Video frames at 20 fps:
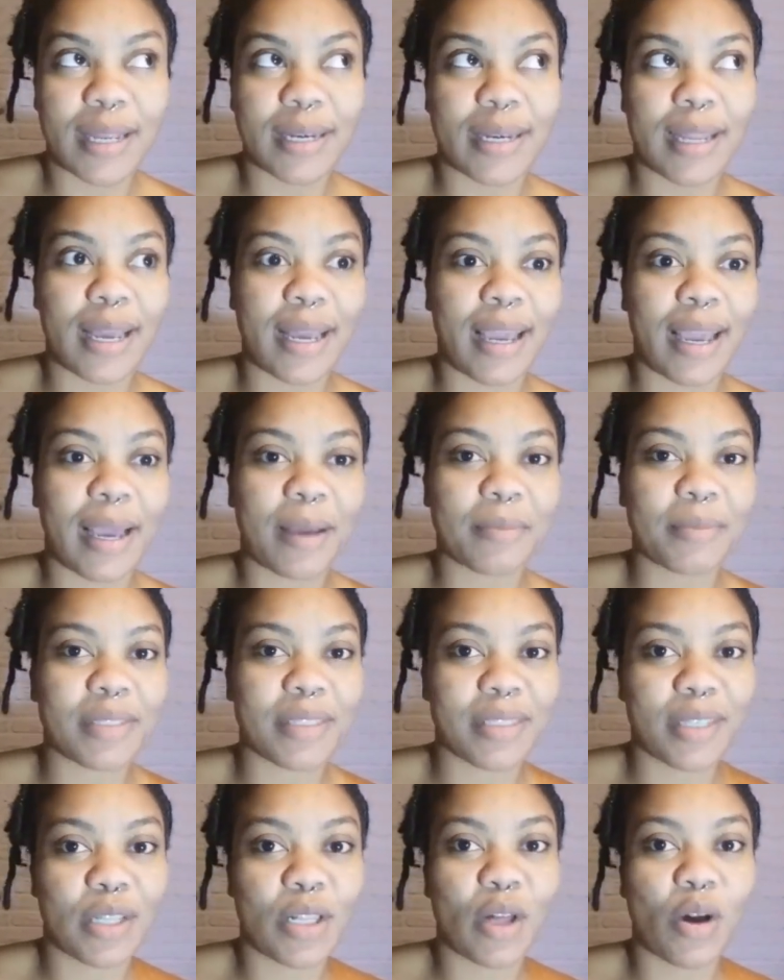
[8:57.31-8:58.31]
and I am
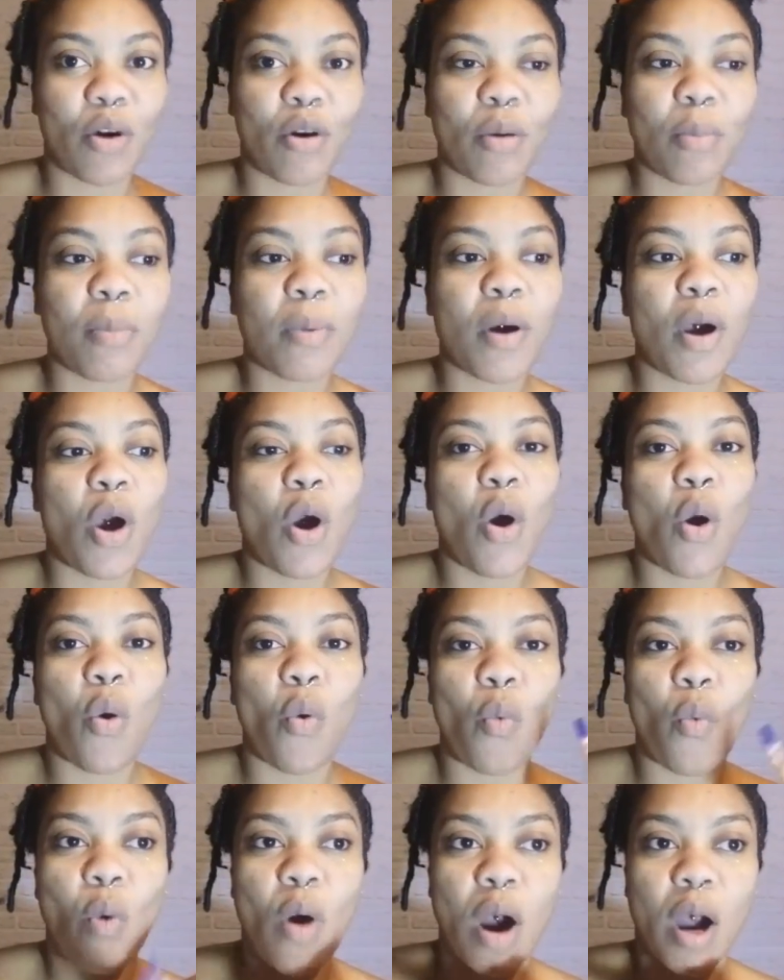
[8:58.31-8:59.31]
still up.
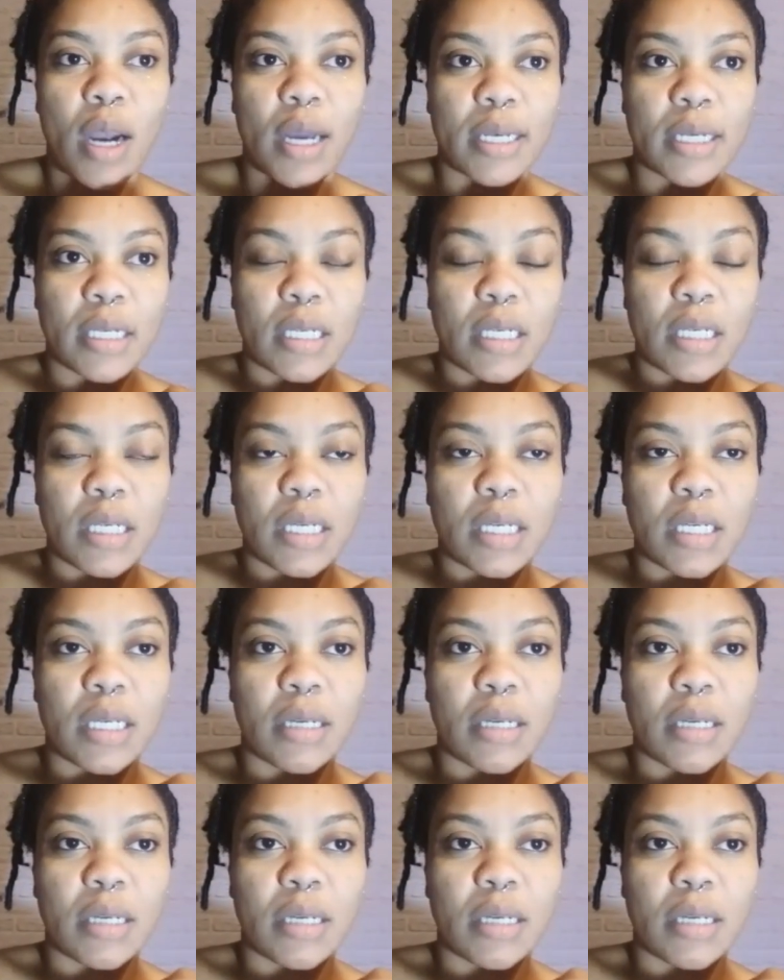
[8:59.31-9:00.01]
One,